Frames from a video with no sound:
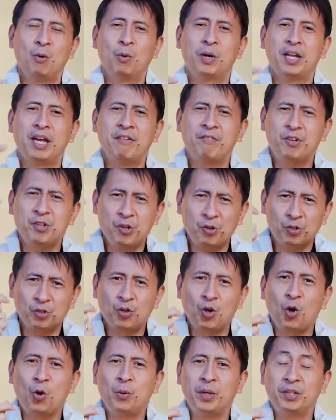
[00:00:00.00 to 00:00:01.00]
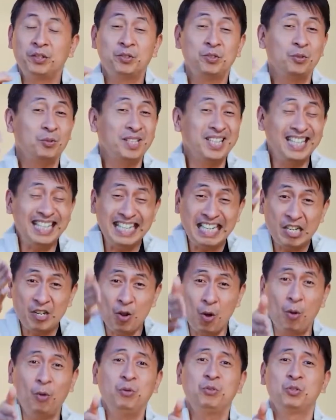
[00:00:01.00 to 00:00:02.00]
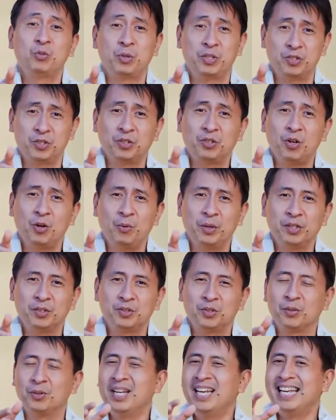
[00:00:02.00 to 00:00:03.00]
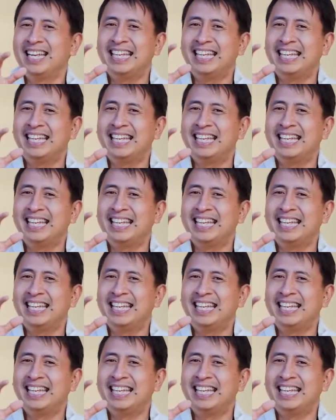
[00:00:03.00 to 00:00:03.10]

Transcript: Whatever you're going through, He knows what you're going through.